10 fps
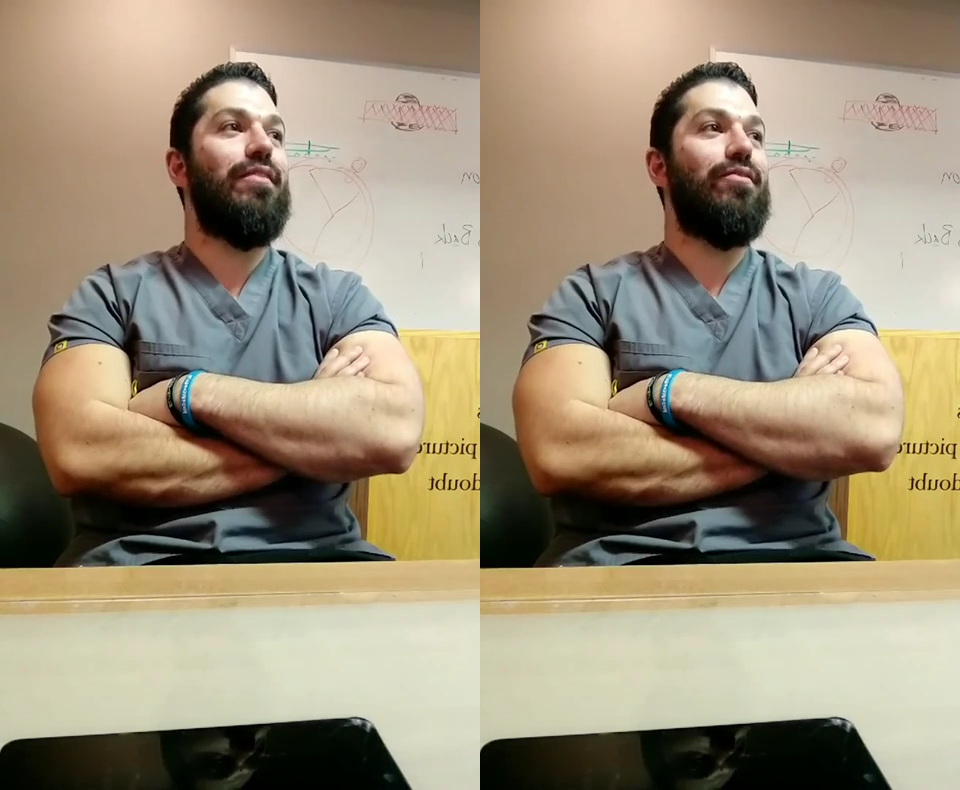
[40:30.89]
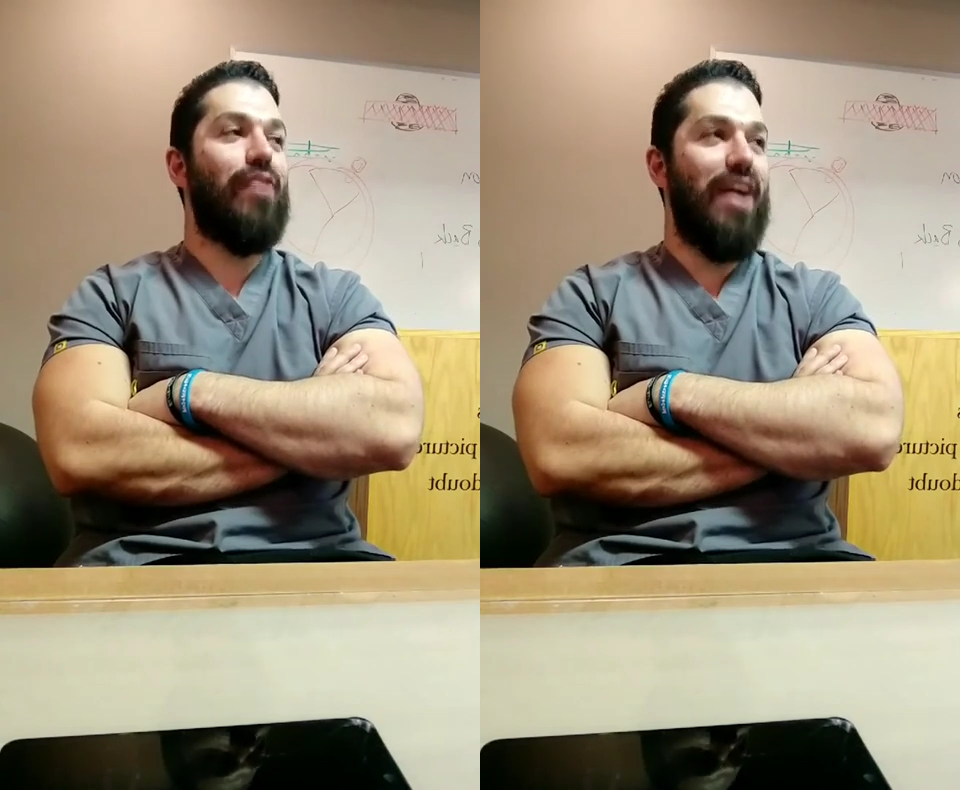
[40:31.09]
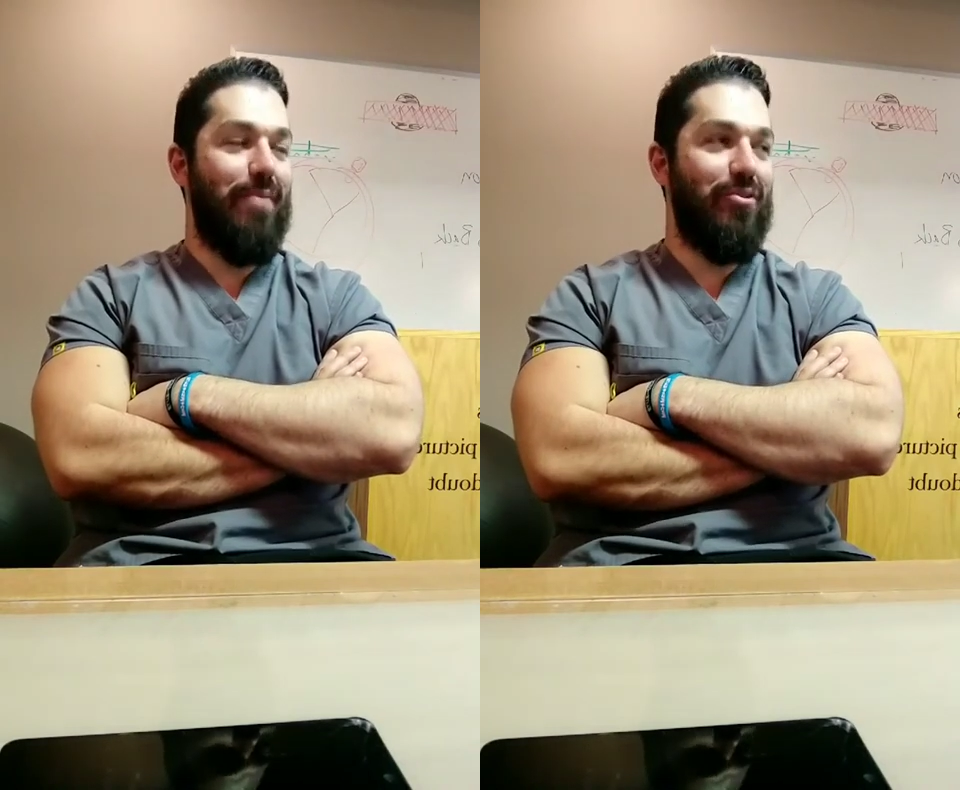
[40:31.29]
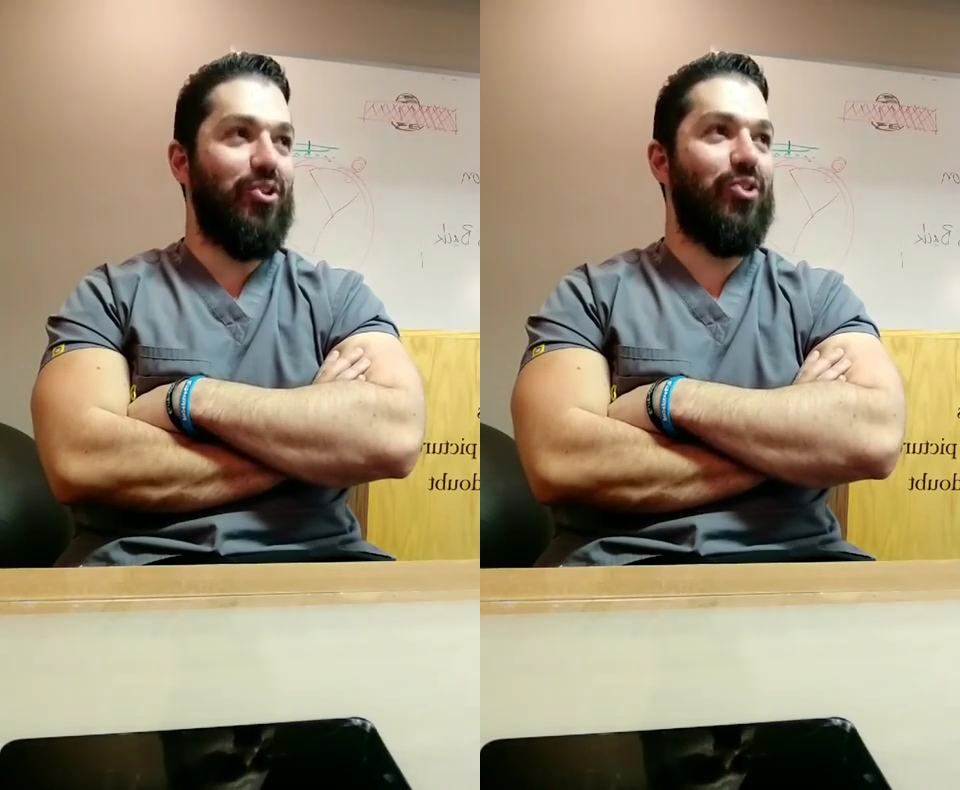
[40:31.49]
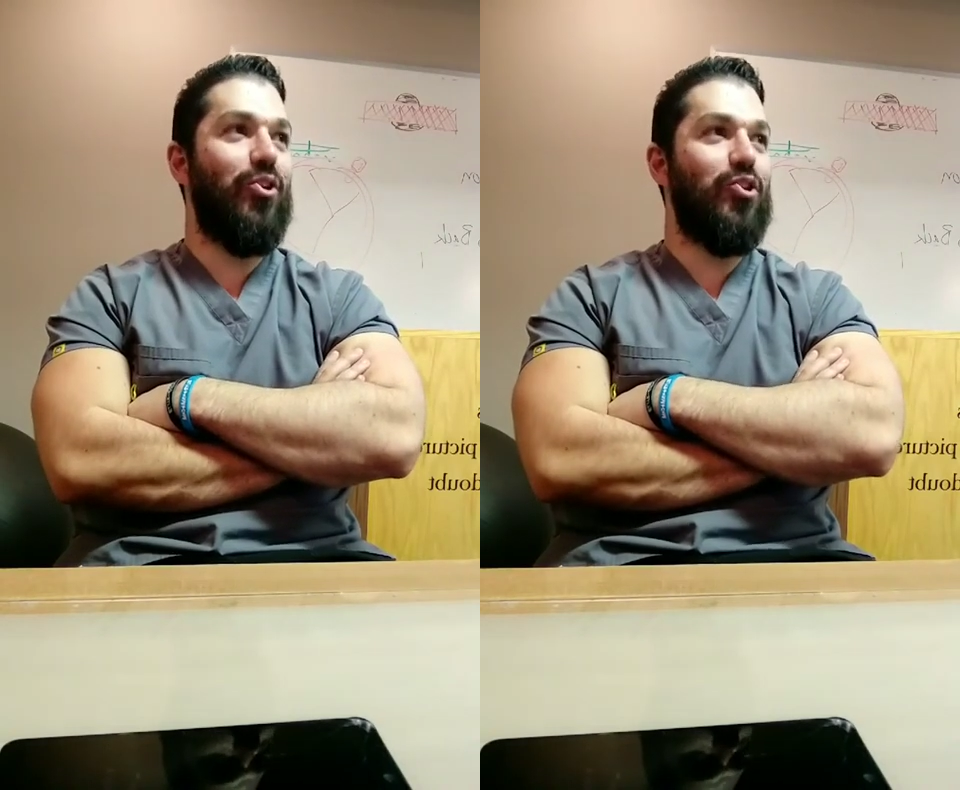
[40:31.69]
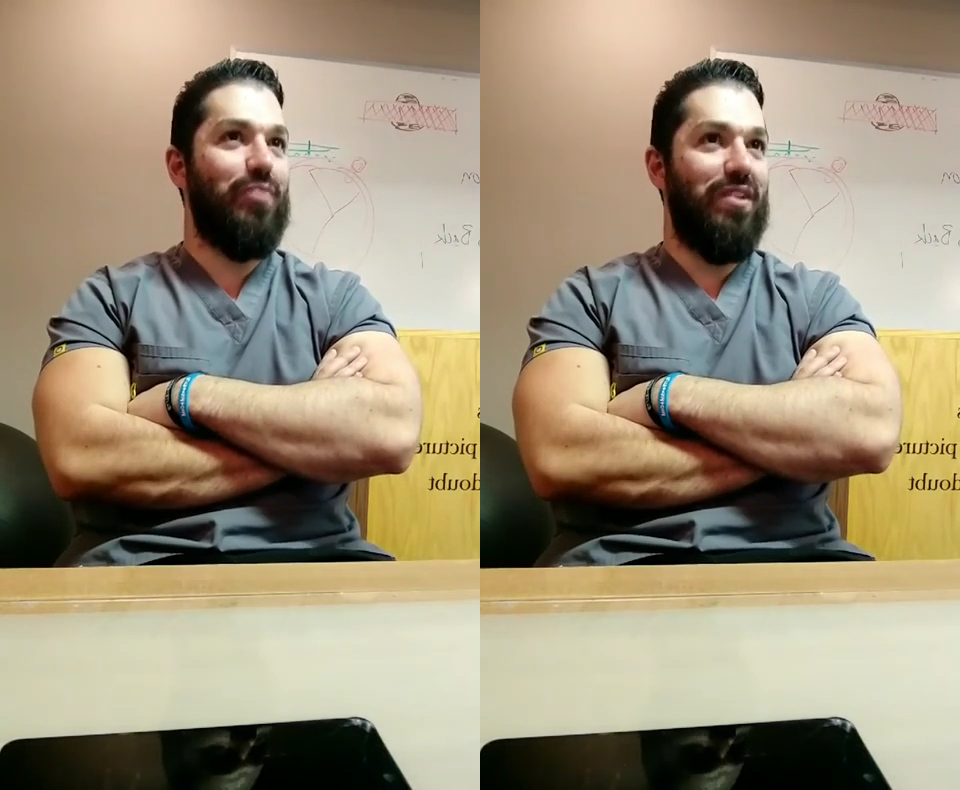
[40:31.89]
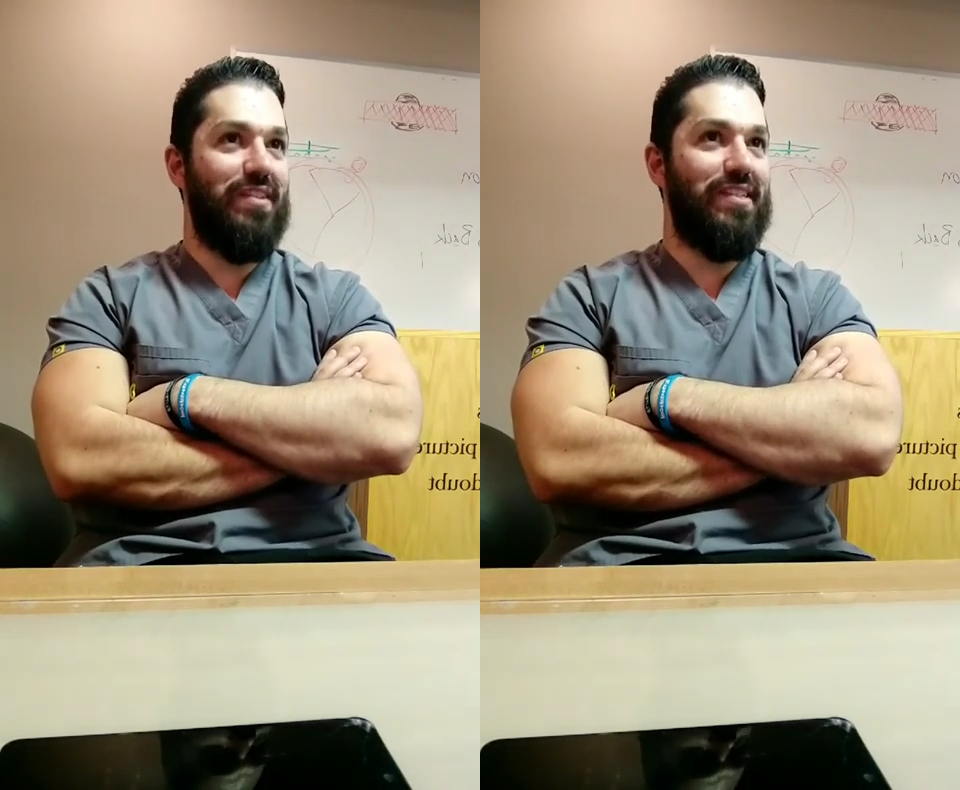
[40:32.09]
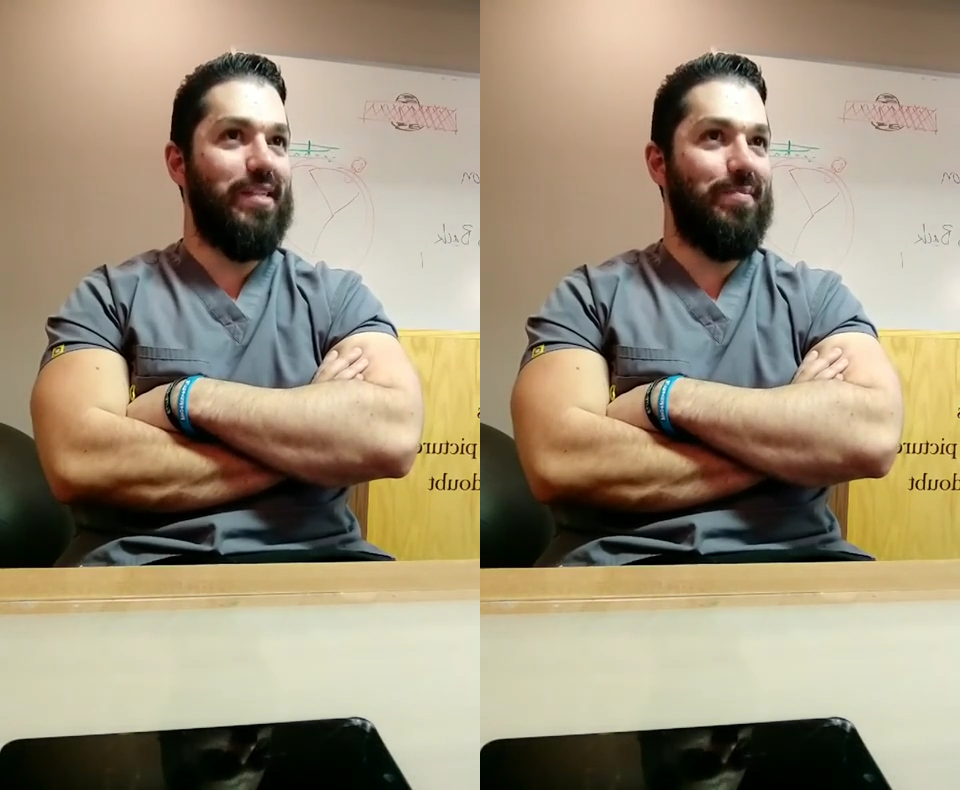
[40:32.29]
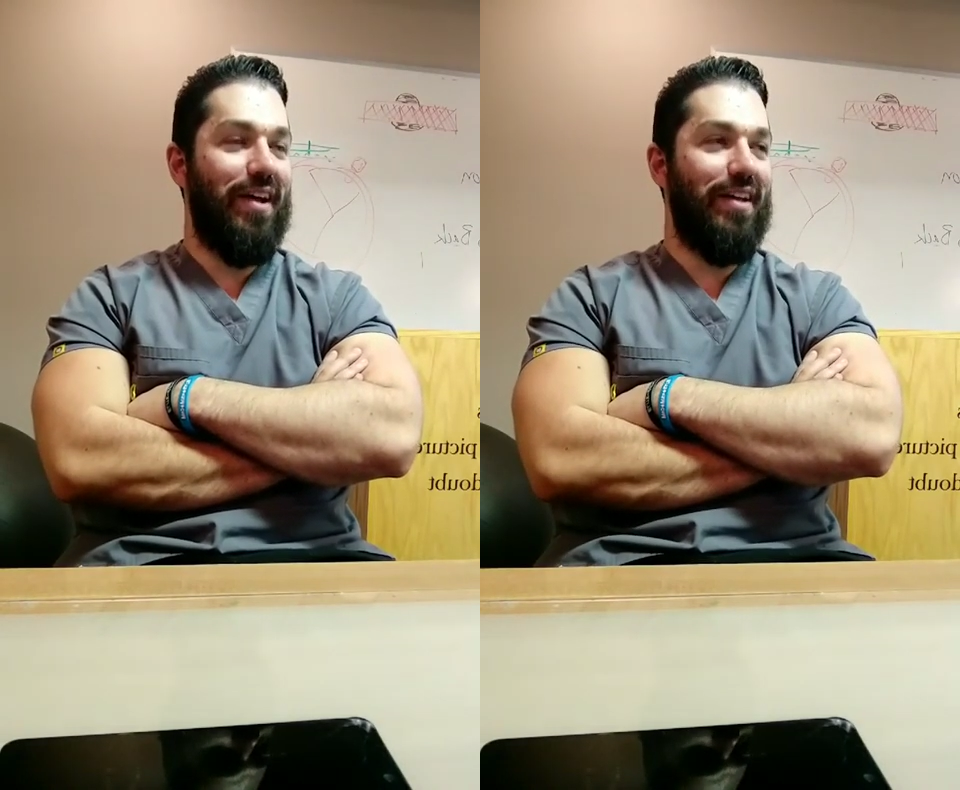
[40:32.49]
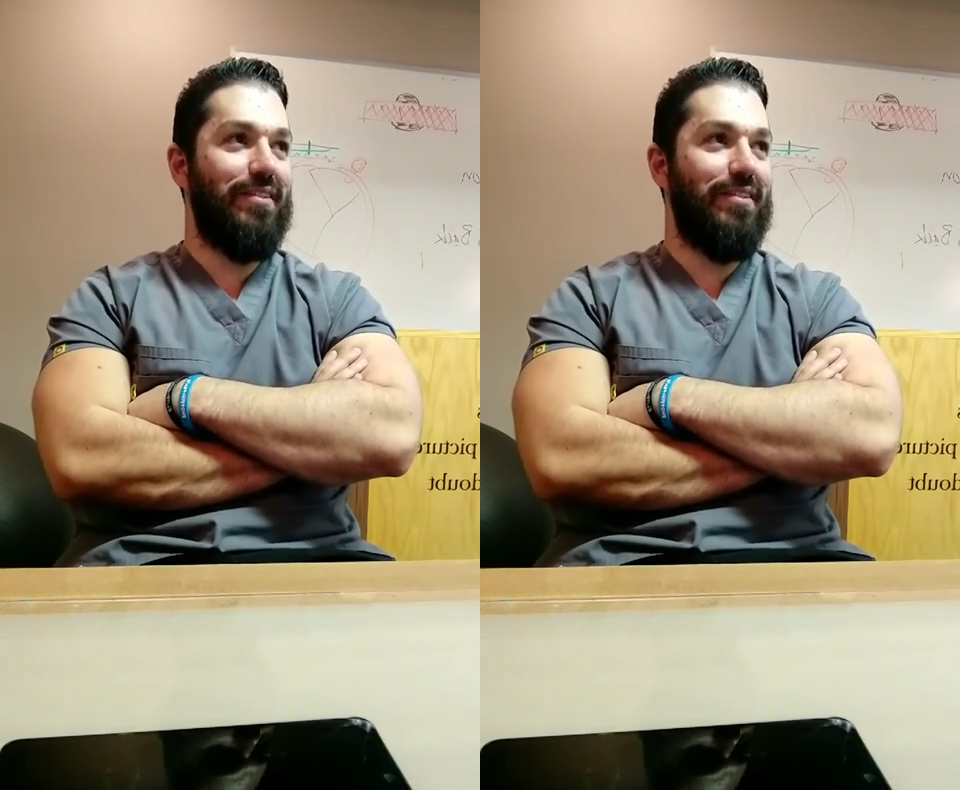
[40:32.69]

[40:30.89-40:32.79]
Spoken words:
foraminal encroachment in the C-spine.